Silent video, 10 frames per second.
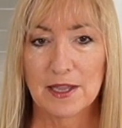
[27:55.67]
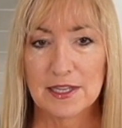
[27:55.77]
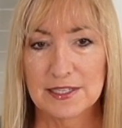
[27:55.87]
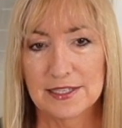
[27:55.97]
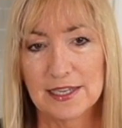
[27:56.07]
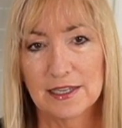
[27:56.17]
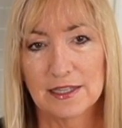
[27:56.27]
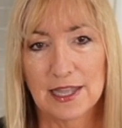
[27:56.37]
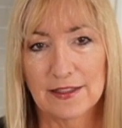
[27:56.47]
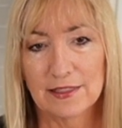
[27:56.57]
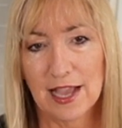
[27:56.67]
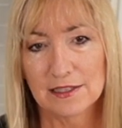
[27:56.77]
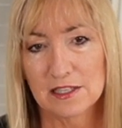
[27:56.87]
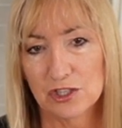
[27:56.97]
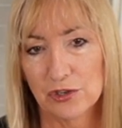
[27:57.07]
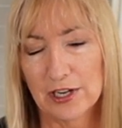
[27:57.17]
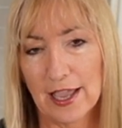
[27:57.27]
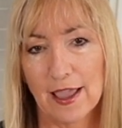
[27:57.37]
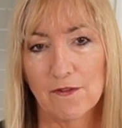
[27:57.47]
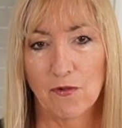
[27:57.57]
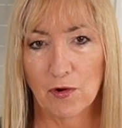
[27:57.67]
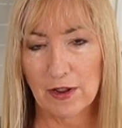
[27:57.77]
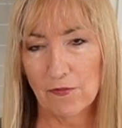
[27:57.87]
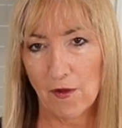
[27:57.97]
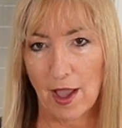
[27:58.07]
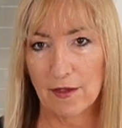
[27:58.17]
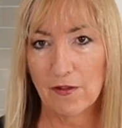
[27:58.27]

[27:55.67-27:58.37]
See, like that's 3845.